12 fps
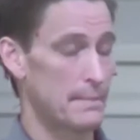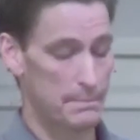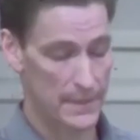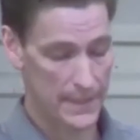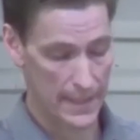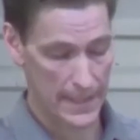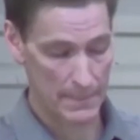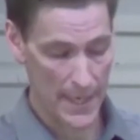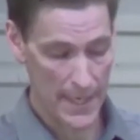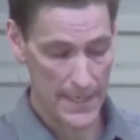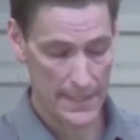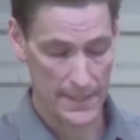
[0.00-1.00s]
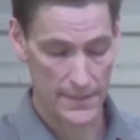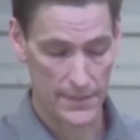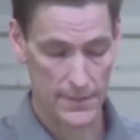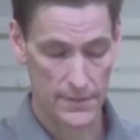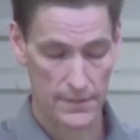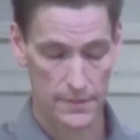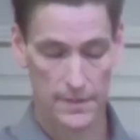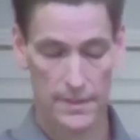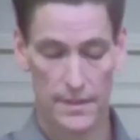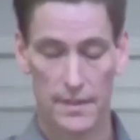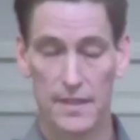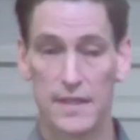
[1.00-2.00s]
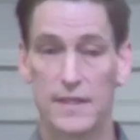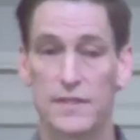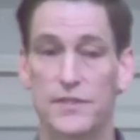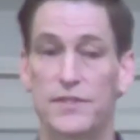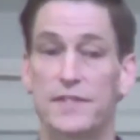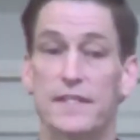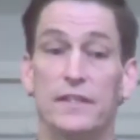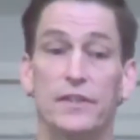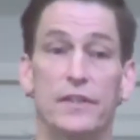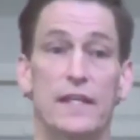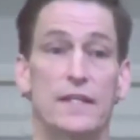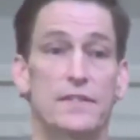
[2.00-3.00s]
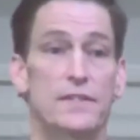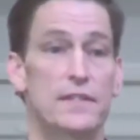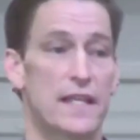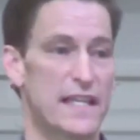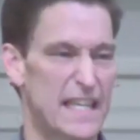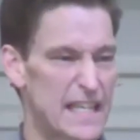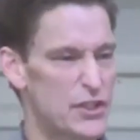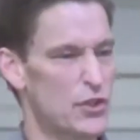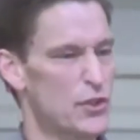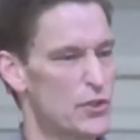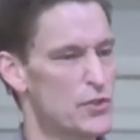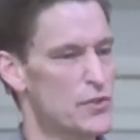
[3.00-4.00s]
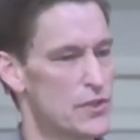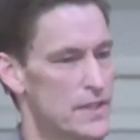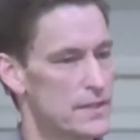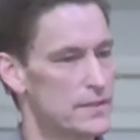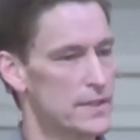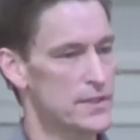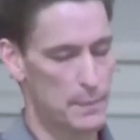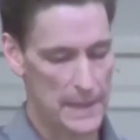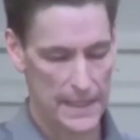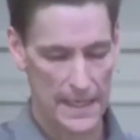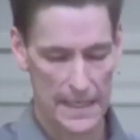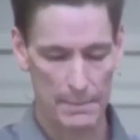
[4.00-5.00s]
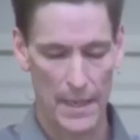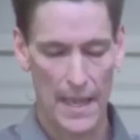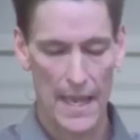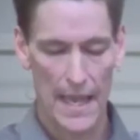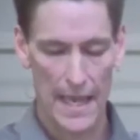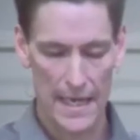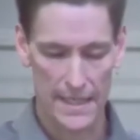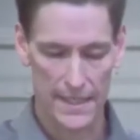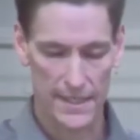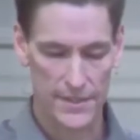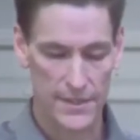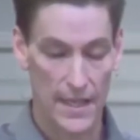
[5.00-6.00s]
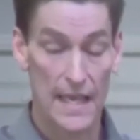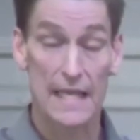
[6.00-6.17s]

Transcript: became Hades. Stillness, like an eternal stillness, became Hades.